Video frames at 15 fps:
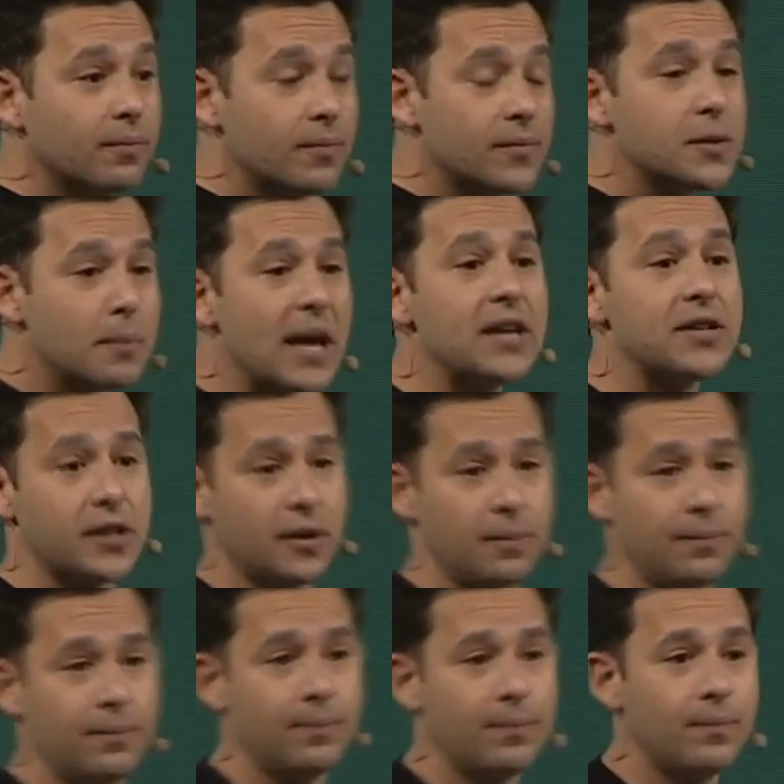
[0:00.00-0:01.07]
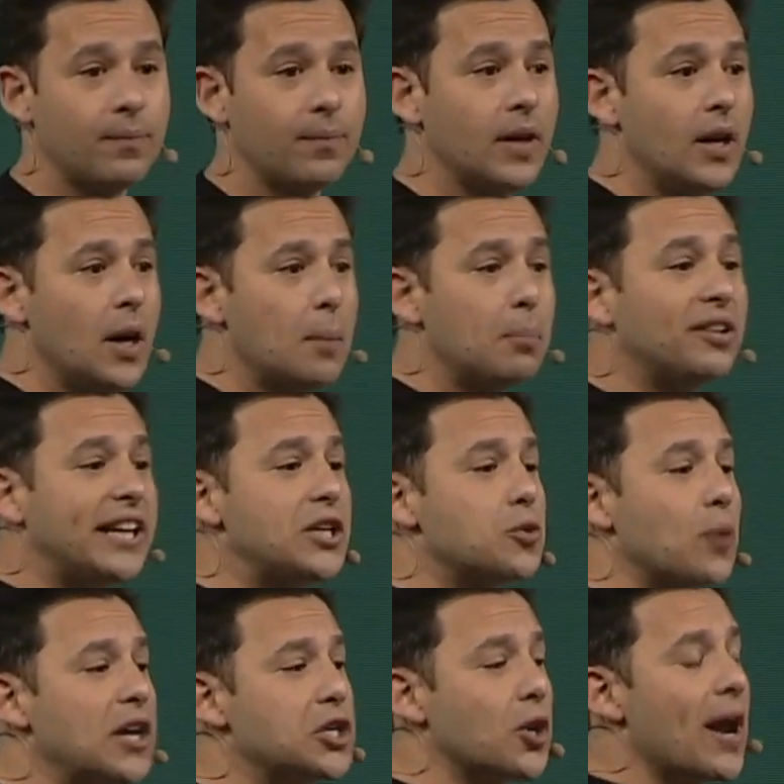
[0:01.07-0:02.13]
It's amazing. Please
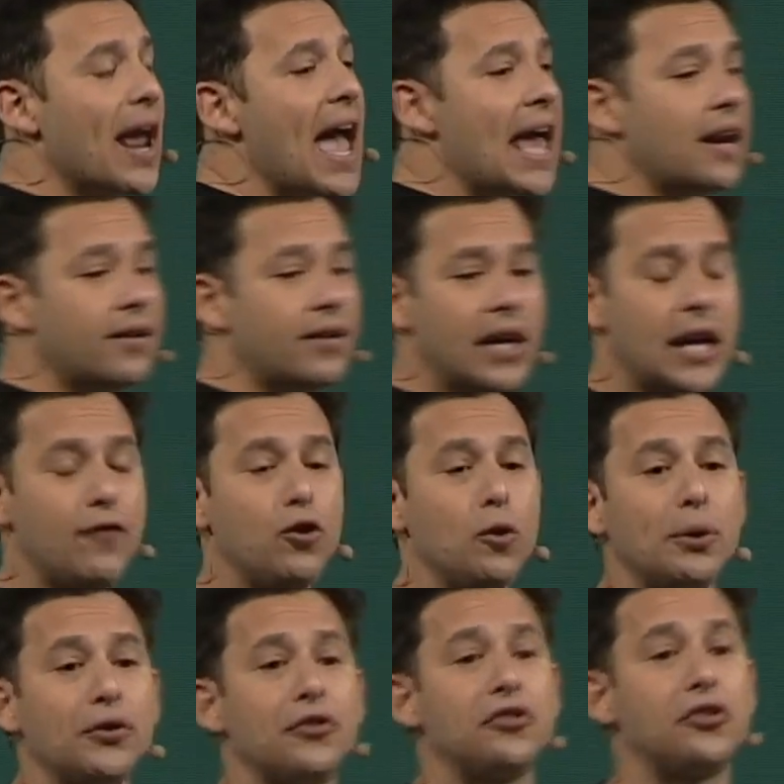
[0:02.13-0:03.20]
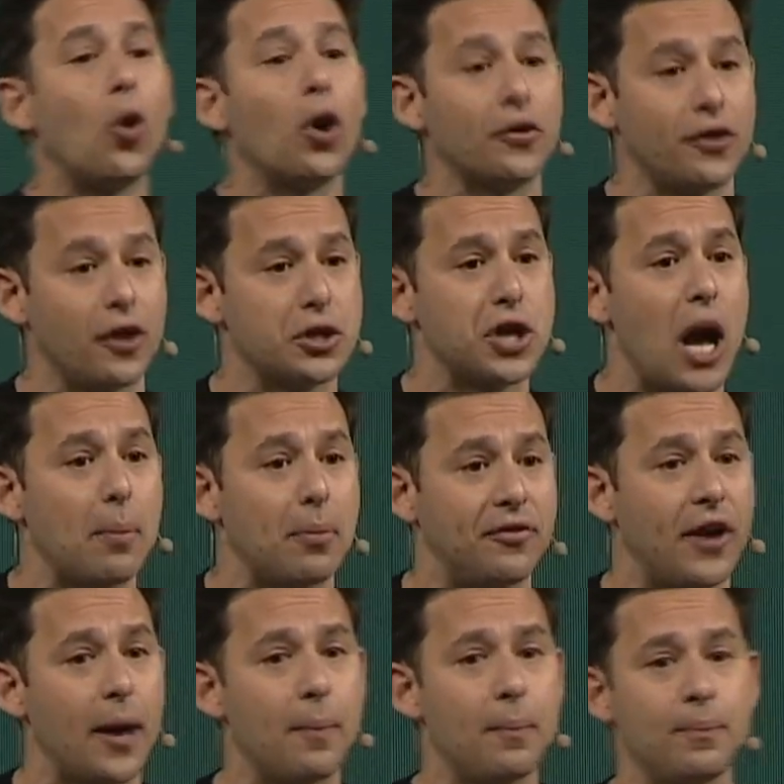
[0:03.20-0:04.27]
raise your hand if you build stores on
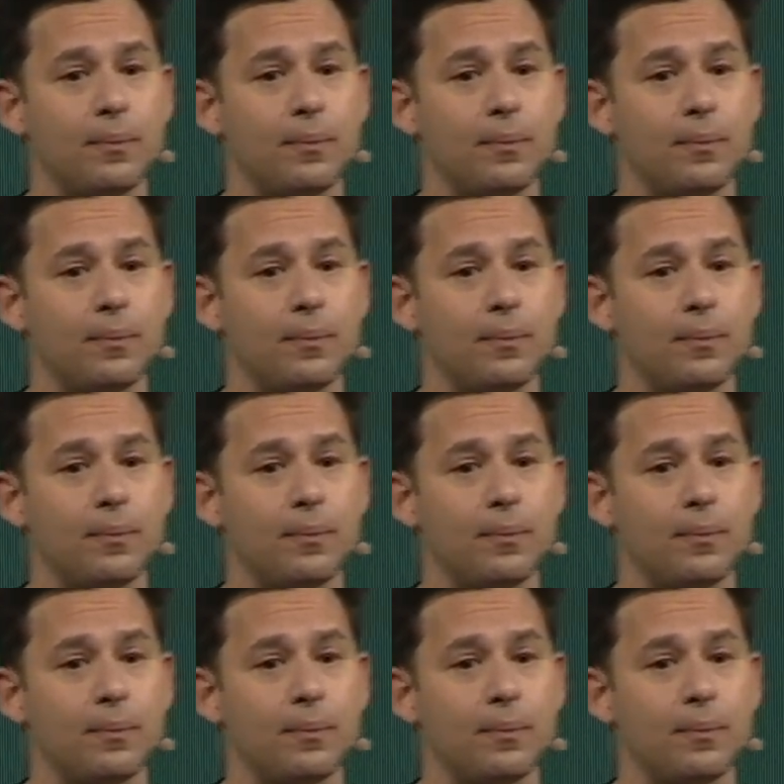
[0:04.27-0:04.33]
Shopify.